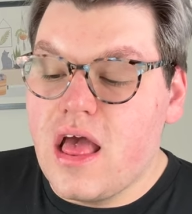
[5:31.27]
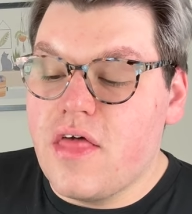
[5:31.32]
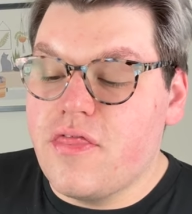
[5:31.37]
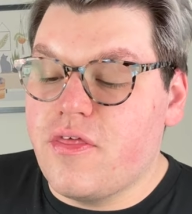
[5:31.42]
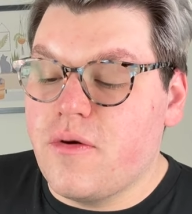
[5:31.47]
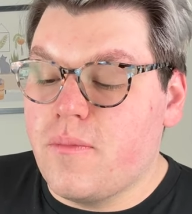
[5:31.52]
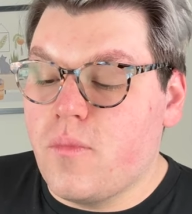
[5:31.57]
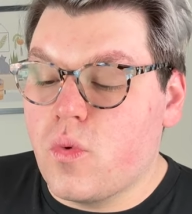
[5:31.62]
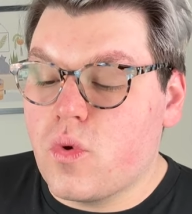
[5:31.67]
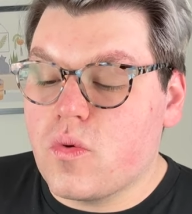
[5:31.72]

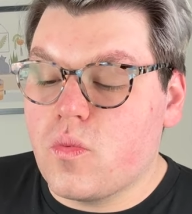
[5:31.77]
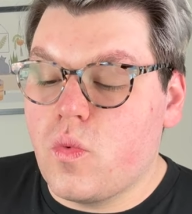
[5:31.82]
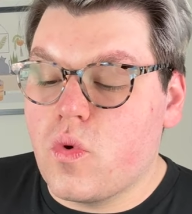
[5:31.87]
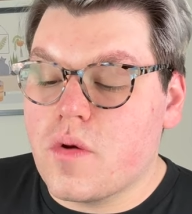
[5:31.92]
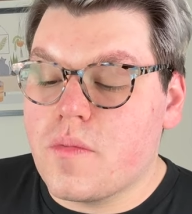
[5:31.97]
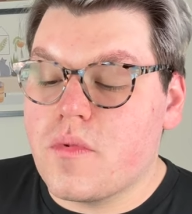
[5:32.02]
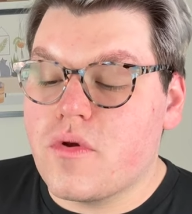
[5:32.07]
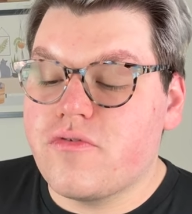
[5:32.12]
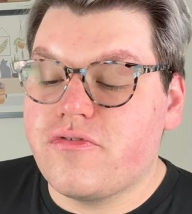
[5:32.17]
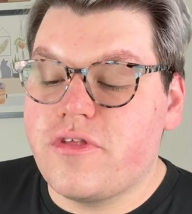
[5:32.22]
The more
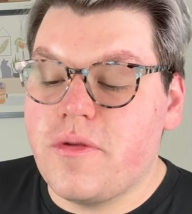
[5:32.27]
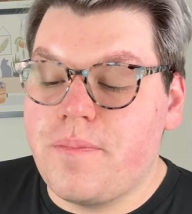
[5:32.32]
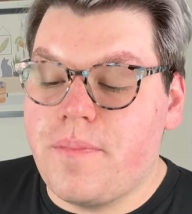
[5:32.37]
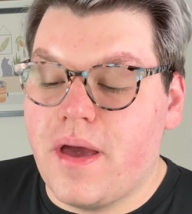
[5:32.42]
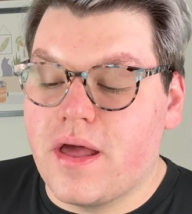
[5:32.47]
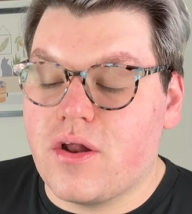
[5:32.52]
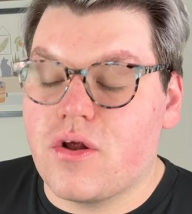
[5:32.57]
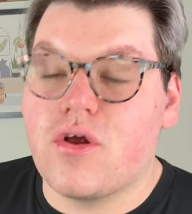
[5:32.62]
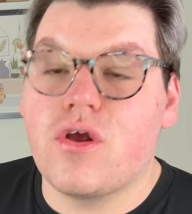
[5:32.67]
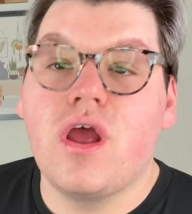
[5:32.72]
warmers, the
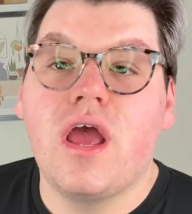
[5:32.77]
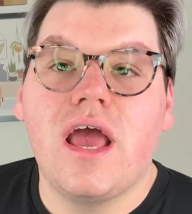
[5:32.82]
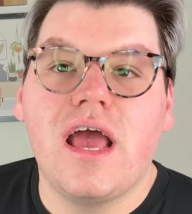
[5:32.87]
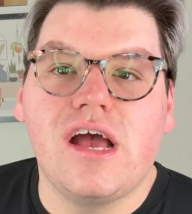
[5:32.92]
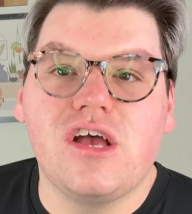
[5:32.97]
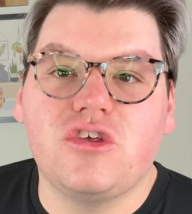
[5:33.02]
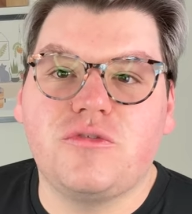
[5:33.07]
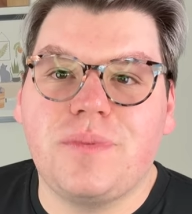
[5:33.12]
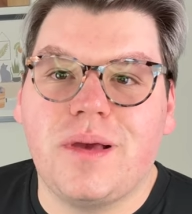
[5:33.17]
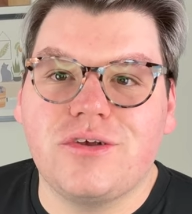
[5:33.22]
better,
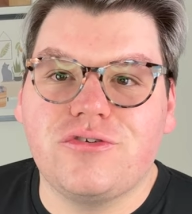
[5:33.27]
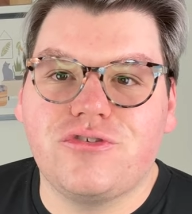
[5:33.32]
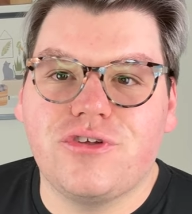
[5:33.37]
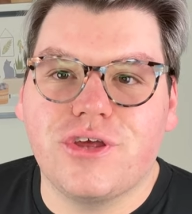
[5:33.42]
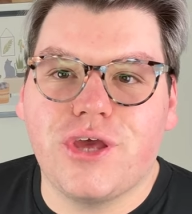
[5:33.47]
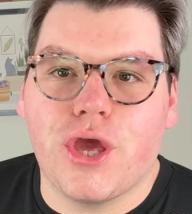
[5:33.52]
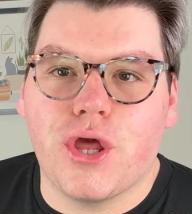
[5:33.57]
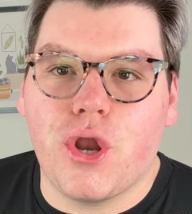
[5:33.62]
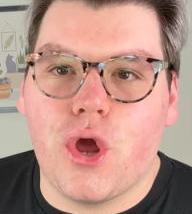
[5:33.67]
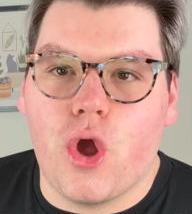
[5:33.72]

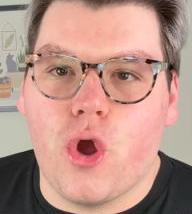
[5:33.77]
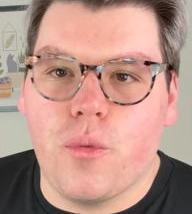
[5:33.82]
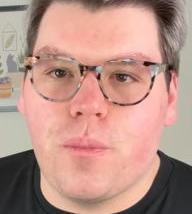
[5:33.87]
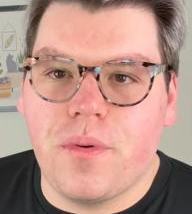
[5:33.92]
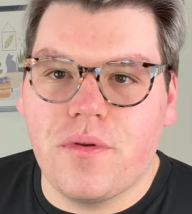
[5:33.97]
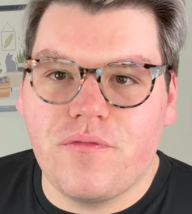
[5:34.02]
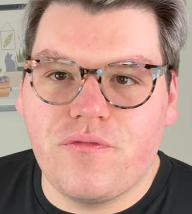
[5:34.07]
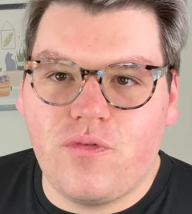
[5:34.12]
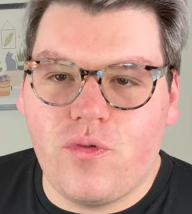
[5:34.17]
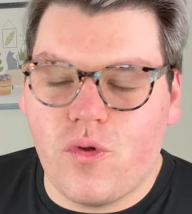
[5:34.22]
especially in
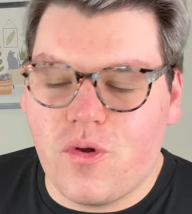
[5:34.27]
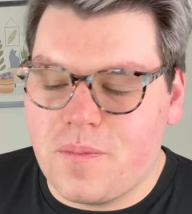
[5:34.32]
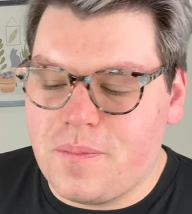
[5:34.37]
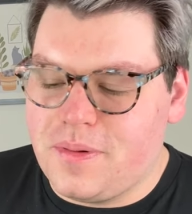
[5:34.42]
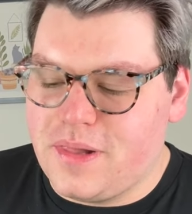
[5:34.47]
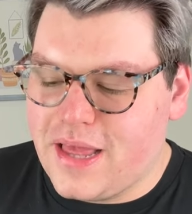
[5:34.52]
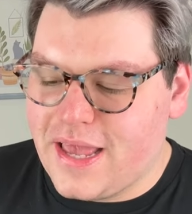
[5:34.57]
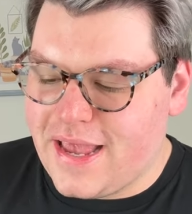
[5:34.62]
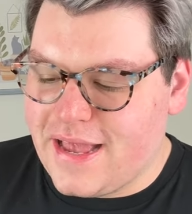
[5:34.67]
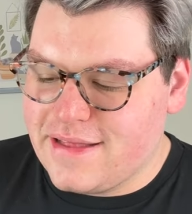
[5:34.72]
open floor
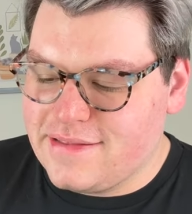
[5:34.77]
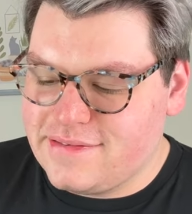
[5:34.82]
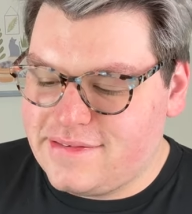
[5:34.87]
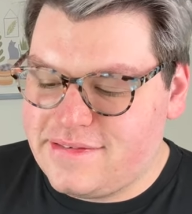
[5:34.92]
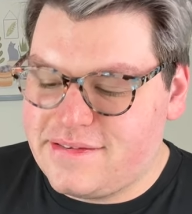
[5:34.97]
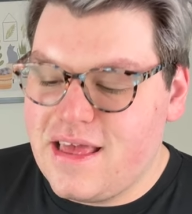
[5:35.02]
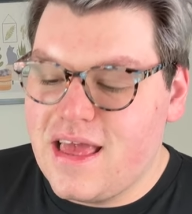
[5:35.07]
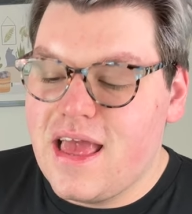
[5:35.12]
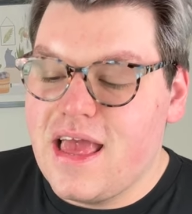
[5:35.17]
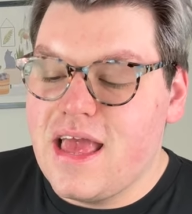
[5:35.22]
plans.